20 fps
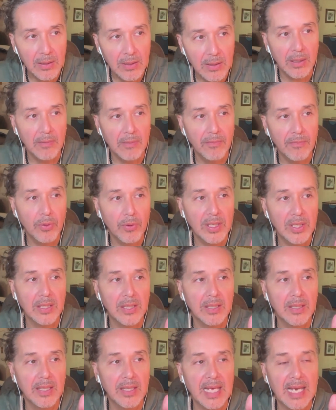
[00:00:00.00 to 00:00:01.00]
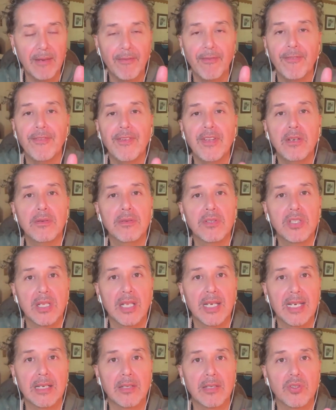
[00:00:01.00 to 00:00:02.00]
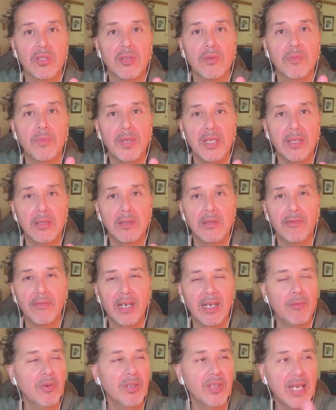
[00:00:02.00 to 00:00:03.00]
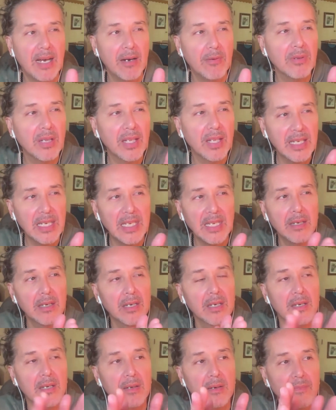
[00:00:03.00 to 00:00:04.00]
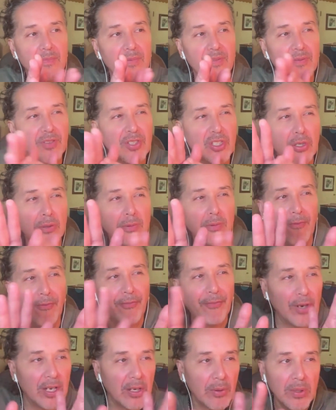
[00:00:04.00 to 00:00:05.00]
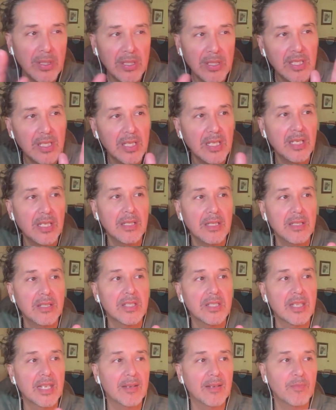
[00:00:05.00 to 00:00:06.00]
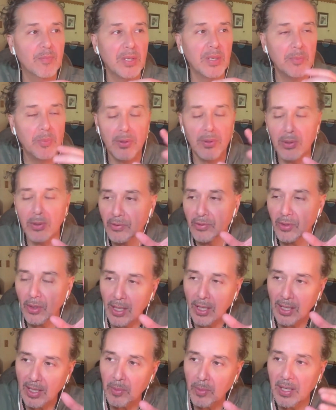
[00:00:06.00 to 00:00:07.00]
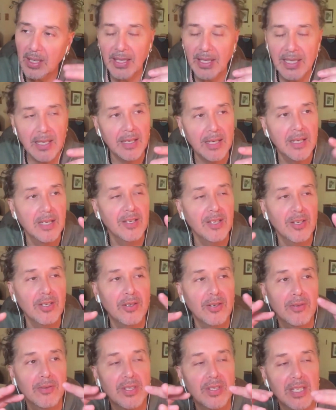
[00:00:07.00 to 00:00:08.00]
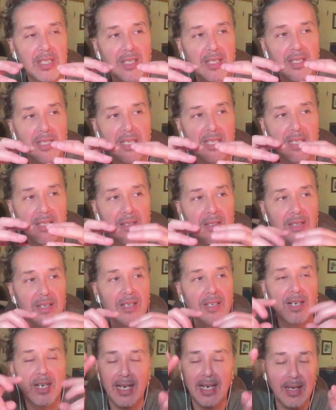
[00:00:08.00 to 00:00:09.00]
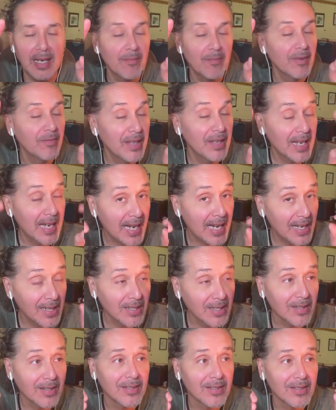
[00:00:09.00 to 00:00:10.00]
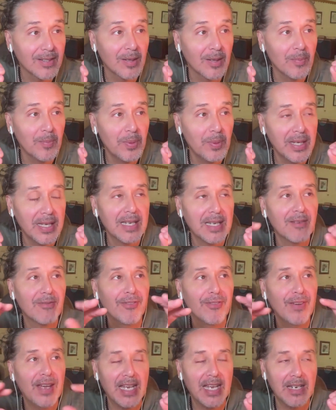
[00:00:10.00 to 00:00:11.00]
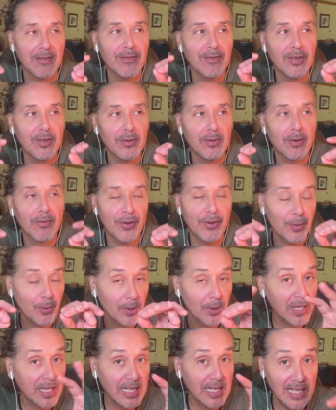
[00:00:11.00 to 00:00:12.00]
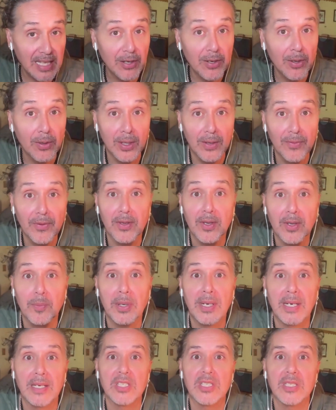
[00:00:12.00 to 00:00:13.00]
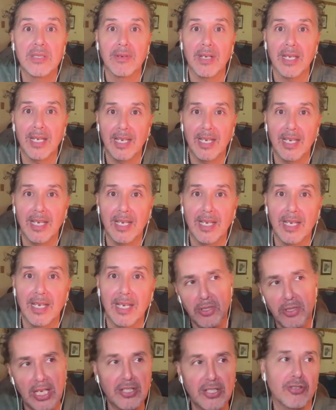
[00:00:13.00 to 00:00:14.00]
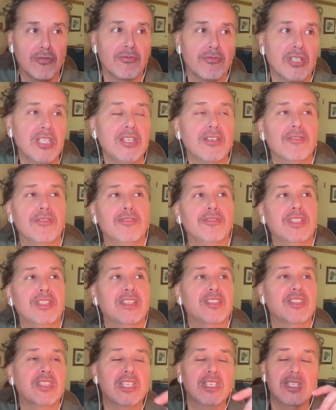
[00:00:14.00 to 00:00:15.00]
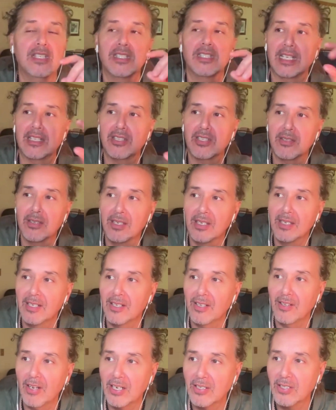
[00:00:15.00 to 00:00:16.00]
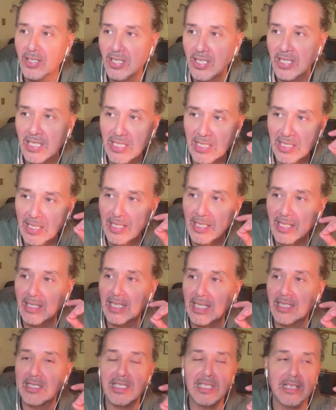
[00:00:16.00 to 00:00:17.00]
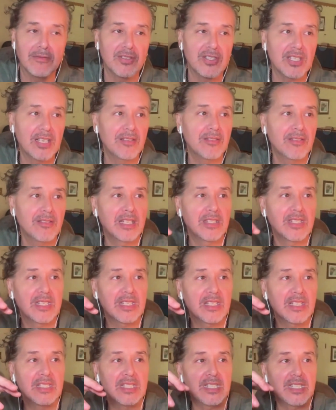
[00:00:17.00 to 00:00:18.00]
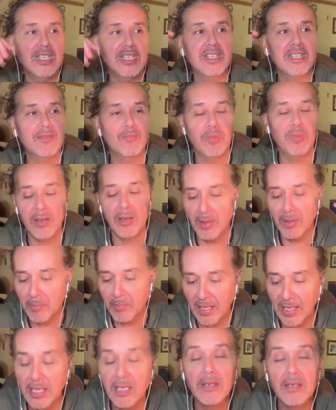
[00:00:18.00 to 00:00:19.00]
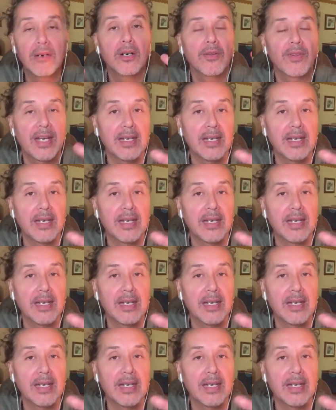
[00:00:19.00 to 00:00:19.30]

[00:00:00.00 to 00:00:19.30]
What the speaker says: of what that feels like to be the divine without letting certain frequencies that people talk about, like, you know, I'm not a big fan of throwing the ego under the bus. Okay. But people go, that's your ego. That's this, that's narcissistic, that's self-centered, that's conceited, blah, blah, blah, all